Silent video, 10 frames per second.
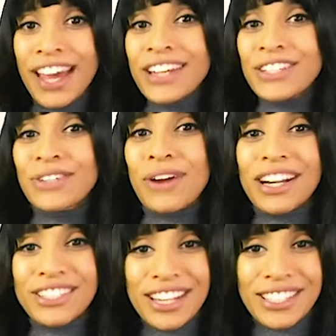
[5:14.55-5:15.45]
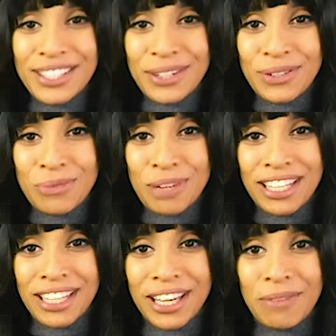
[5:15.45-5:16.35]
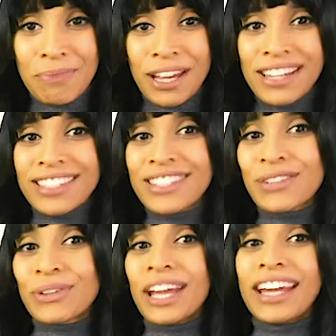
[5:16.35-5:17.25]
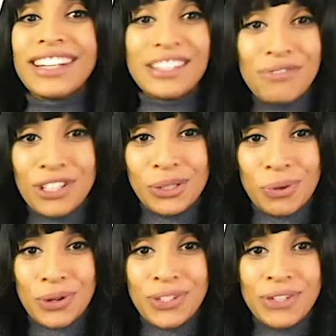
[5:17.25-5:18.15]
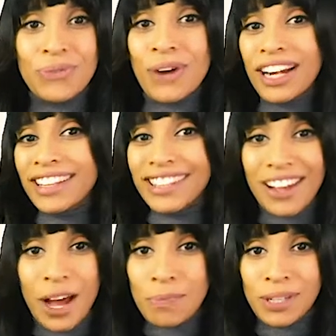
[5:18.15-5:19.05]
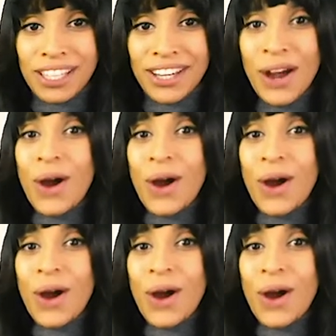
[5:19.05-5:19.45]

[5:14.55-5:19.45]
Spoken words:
strategizing social media campaigns, creating the visuals, writing the copy,